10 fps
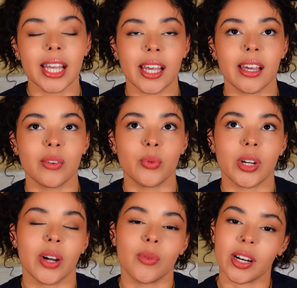and
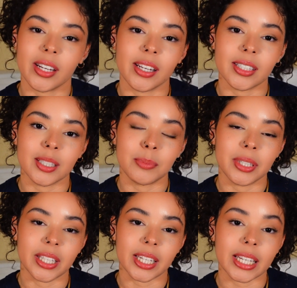what I wanted to
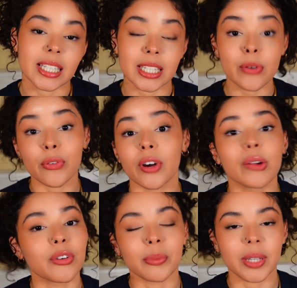be like
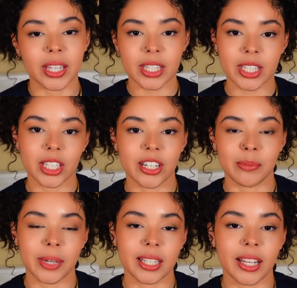different for me this year
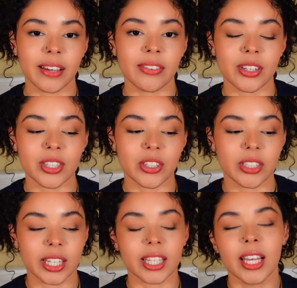in my life. And so
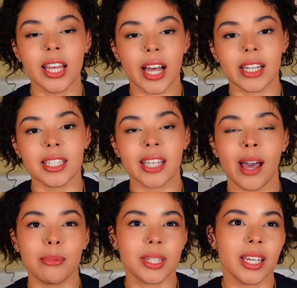like I just
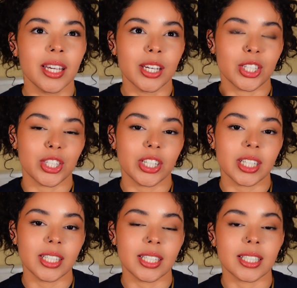kept
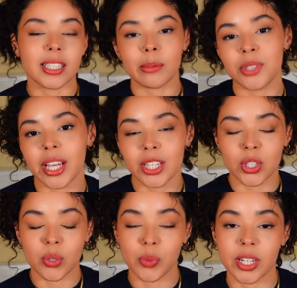certain subjects
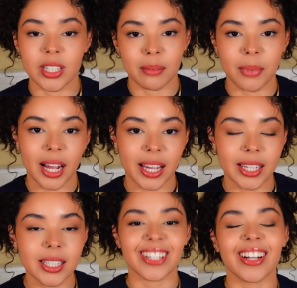or words in
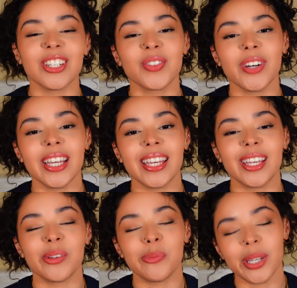mind. So I just went
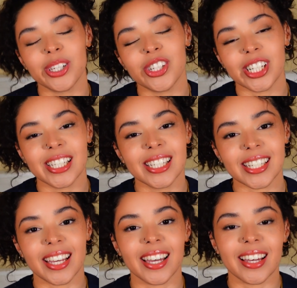in
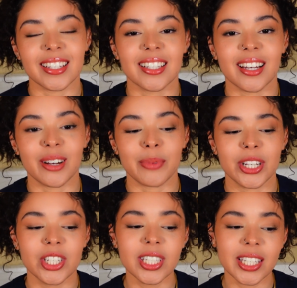Pinterest and I
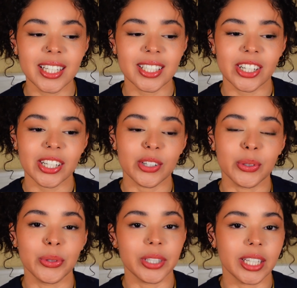just like started
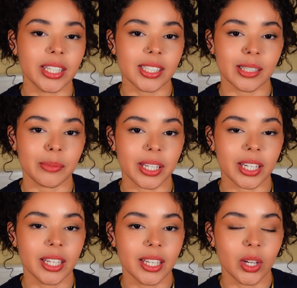Googling some
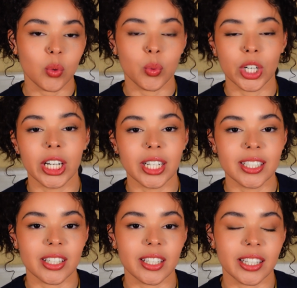like
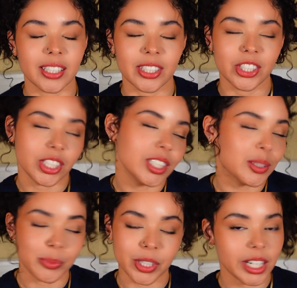words, or like searching
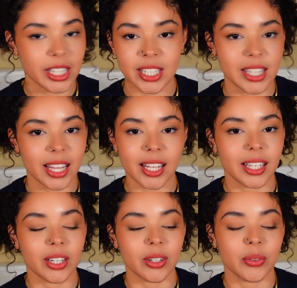some words that
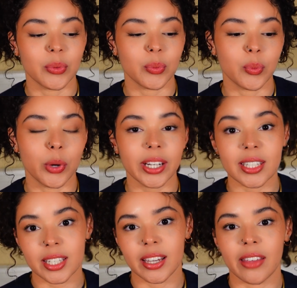like
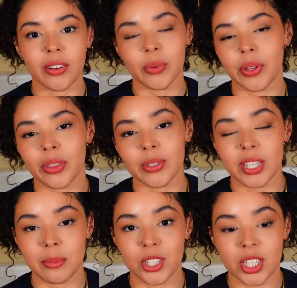worked together with those
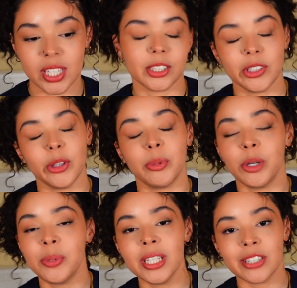images. So the
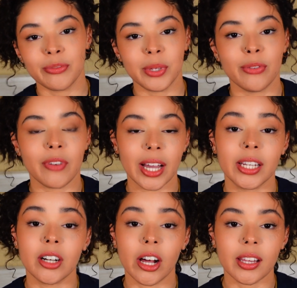purpose of me
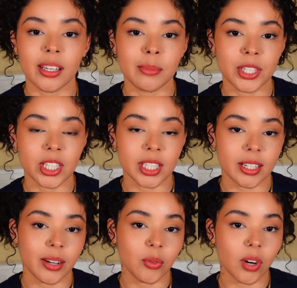finding all the images
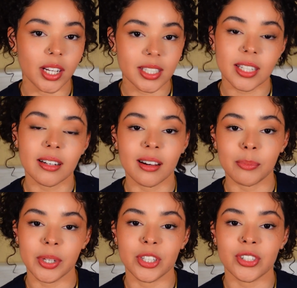that I wanted on
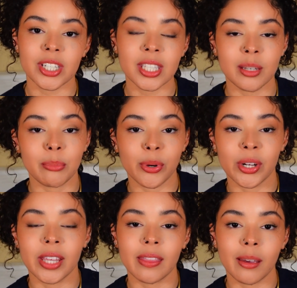Pinterest and
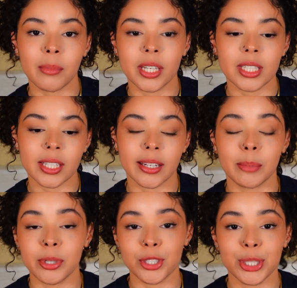putting them into like
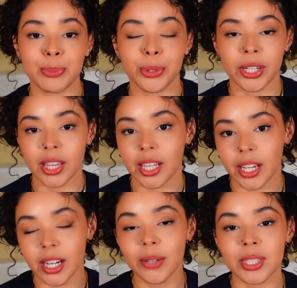a Pinterest board
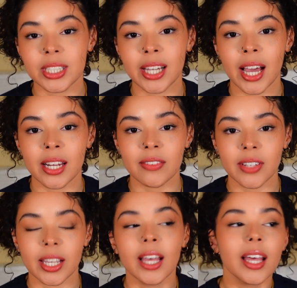there was to kind of
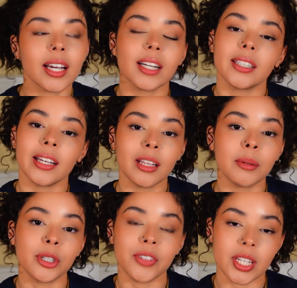like collect
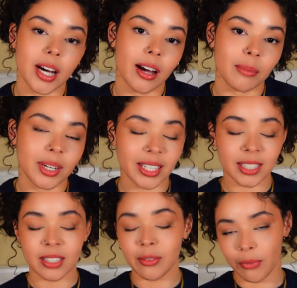them over time, because I
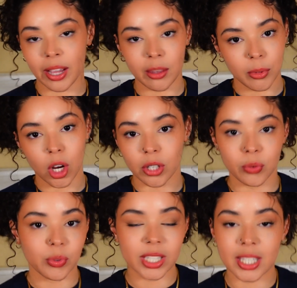didn't find them all
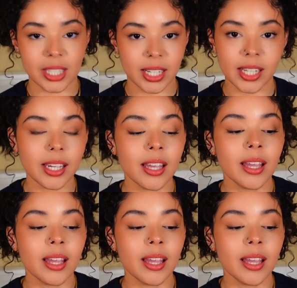in one sitting.